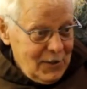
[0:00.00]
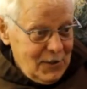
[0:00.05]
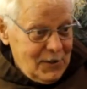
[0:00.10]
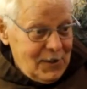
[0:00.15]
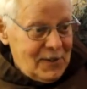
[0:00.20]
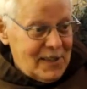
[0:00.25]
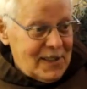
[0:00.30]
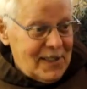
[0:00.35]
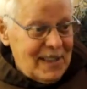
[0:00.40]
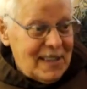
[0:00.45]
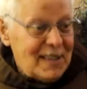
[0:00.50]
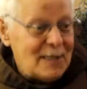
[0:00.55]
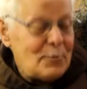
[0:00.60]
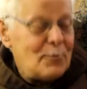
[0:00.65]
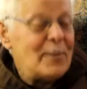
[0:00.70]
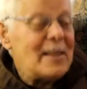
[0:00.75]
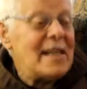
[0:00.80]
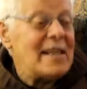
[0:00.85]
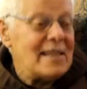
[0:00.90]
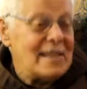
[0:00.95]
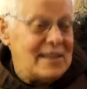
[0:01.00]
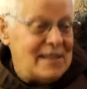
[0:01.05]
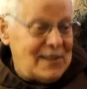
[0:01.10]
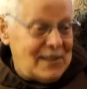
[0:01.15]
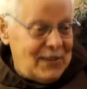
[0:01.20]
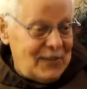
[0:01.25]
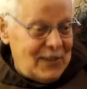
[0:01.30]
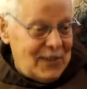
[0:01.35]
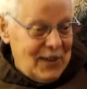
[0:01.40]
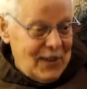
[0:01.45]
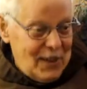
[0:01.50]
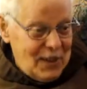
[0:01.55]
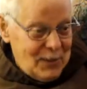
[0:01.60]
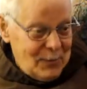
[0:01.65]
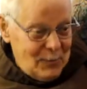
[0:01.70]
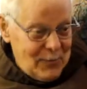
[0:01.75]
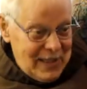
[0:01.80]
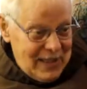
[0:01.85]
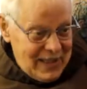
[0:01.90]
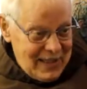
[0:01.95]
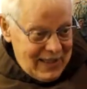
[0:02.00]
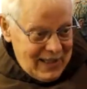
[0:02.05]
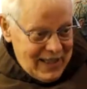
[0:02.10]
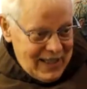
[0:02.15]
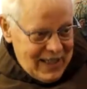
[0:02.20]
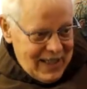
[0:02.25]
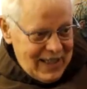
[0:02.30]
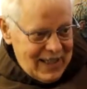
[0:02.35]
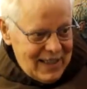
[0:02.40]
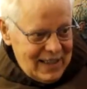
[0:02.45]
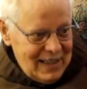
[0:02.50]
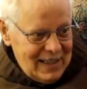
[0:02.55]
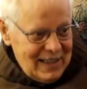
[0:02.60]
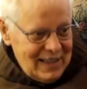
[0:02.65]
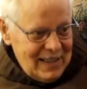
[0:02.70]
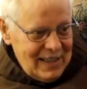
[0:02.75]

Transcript: You just let the presence of God be there